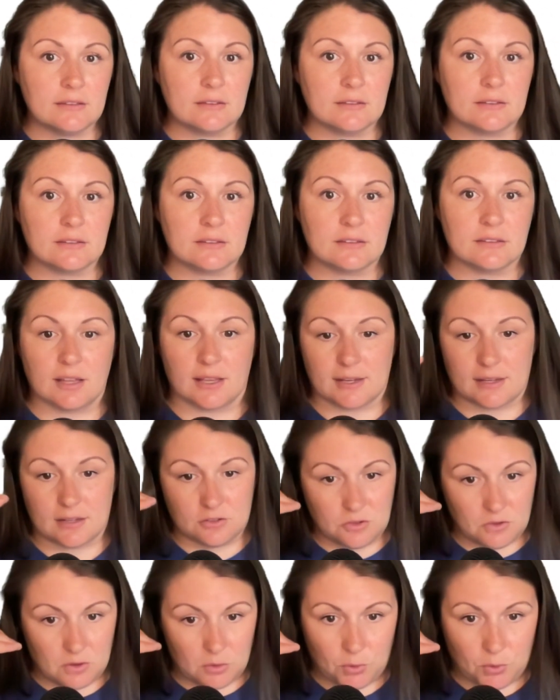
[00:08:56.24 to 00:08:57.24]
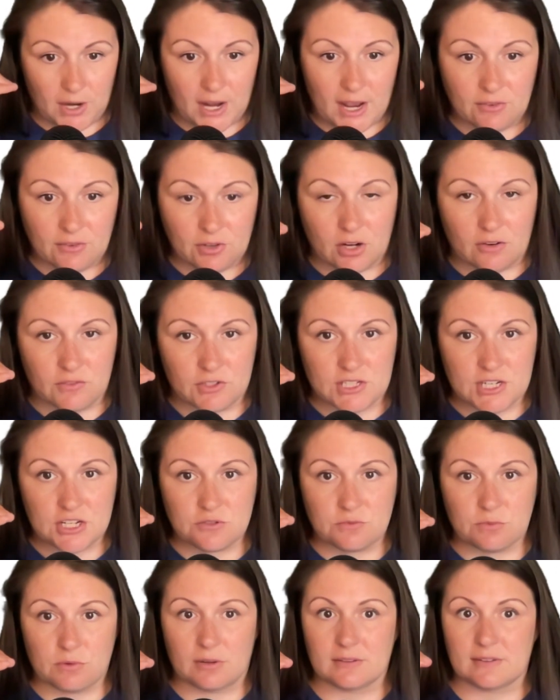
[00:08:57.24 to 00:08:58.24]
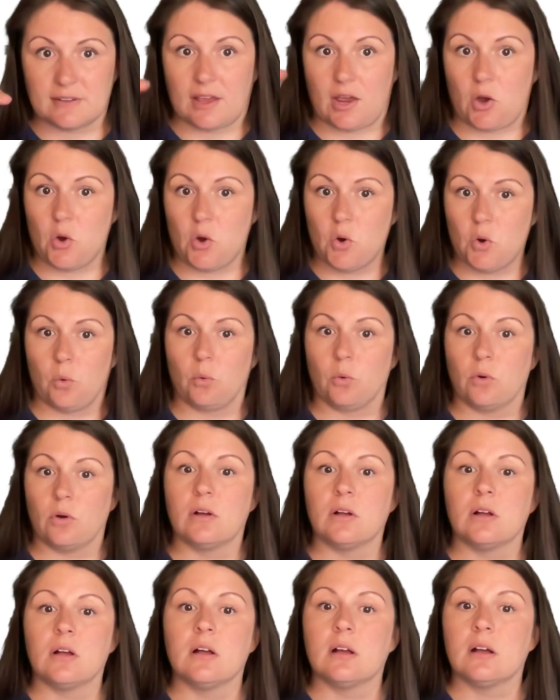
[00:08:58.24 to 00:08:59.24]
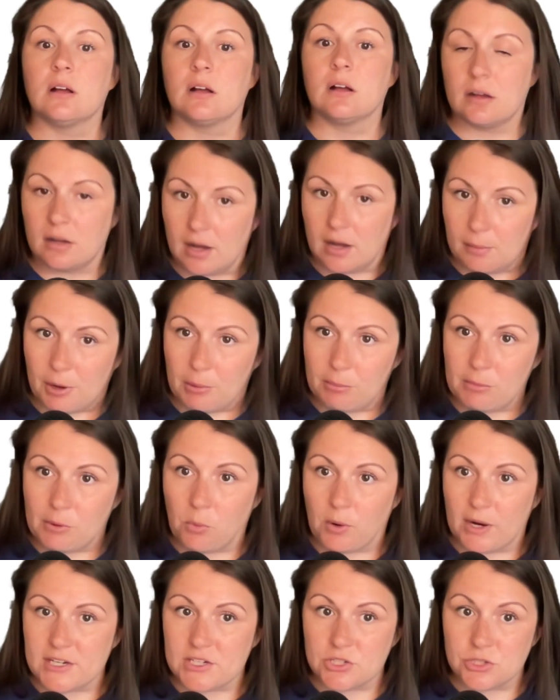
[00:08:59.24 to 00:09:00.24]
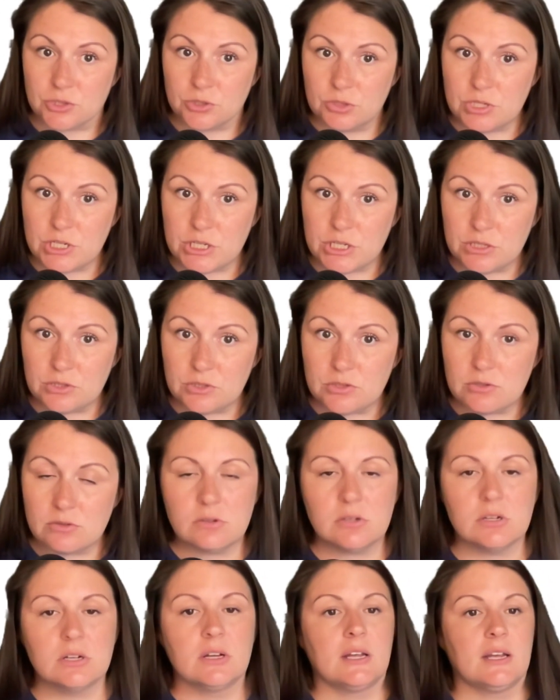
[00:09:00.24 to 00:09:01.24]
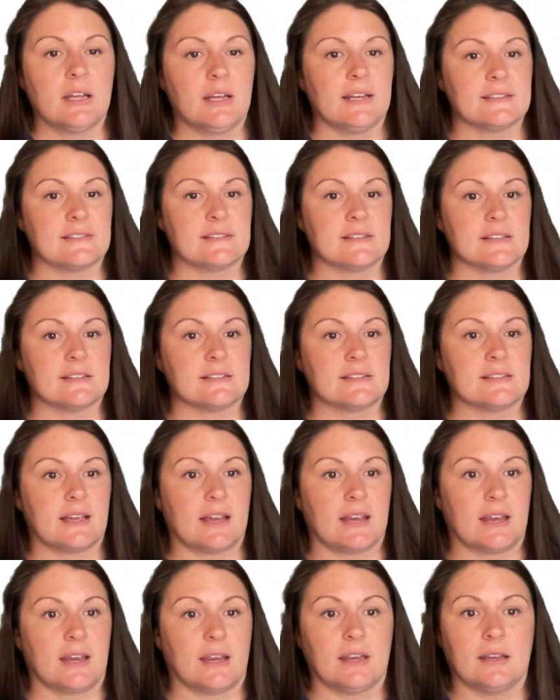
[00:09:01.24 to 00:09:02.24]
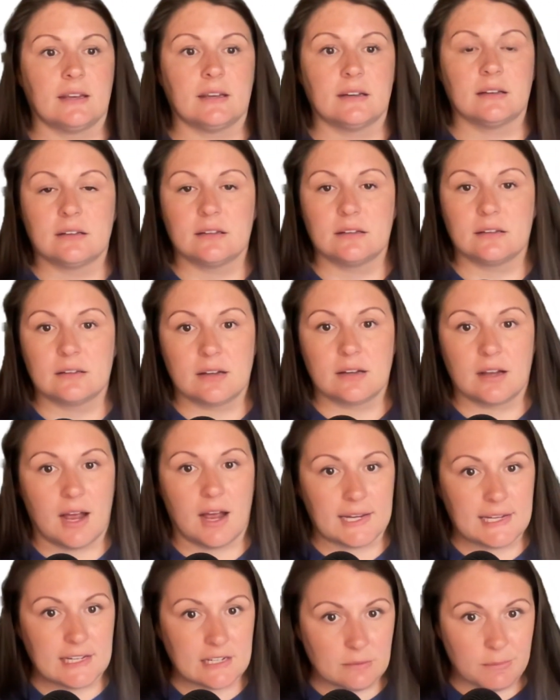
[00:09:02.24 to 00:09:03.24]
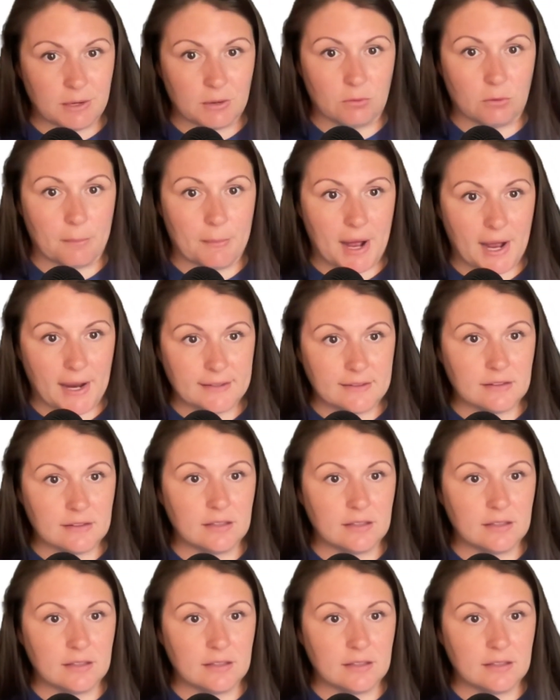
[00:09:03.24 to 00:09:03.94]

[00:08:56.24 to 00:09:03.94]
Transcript: Like, do they want to have a conversation where I say, oh, I'm on my way to you? Is this I need to be reminded